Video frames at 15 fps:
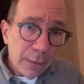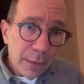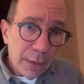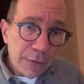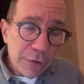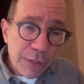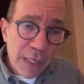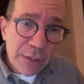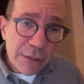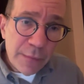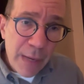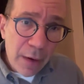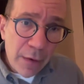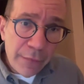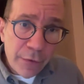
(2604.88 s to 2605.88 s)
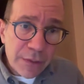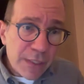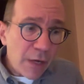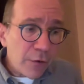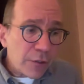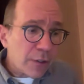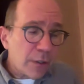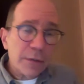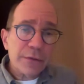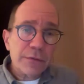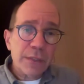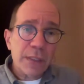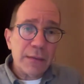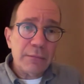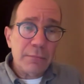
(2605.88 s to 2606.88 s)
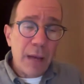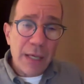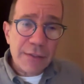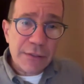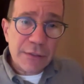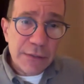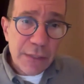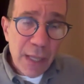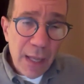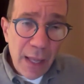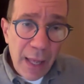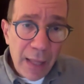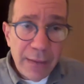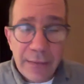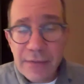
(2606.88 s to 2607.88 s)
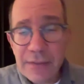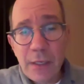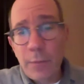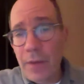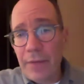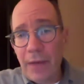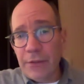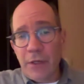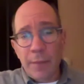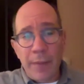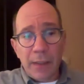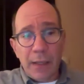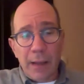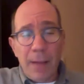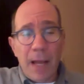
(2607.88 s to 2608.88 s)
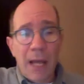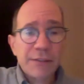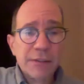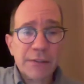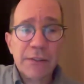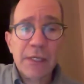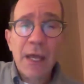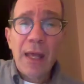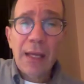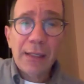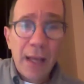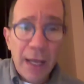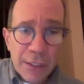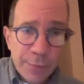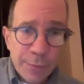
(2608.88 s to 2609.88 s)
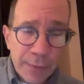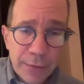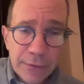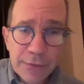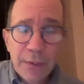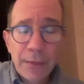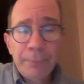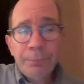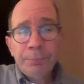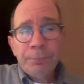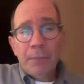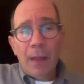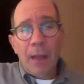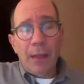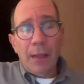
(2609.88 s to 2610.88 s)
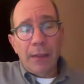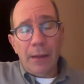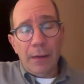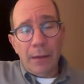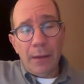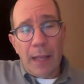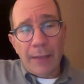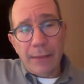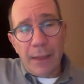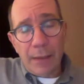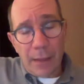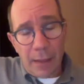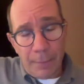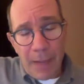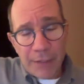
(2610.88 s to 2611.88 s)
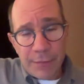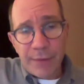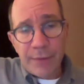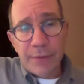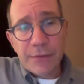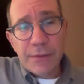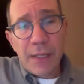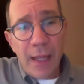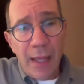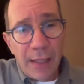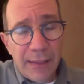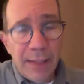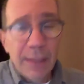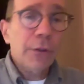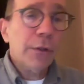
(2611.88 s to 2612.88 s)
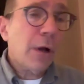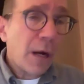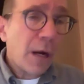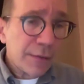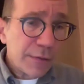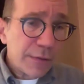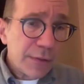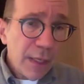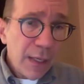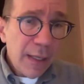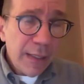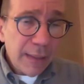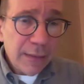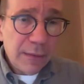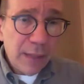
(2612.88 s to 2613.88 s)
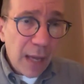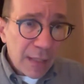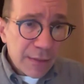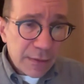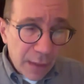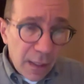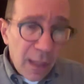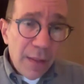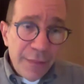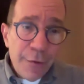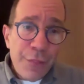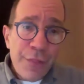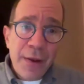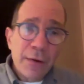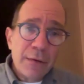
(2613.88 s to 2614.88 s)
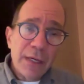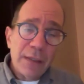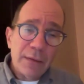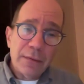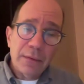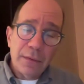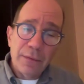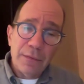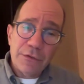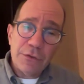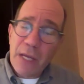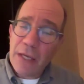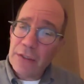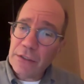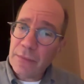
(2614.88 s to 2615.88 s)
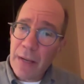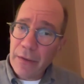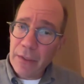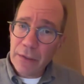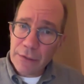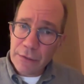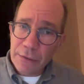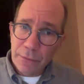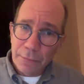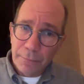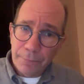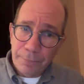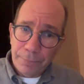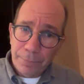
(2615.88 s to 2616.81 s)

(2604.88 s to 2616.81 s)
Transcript: In Judea and Samaria, there are terror tunnels in mosques, and in the same way that I talk about Hamasks and hospitals, and hospitals and killer gardens in Gaza, they're there in Judea and Samaria too.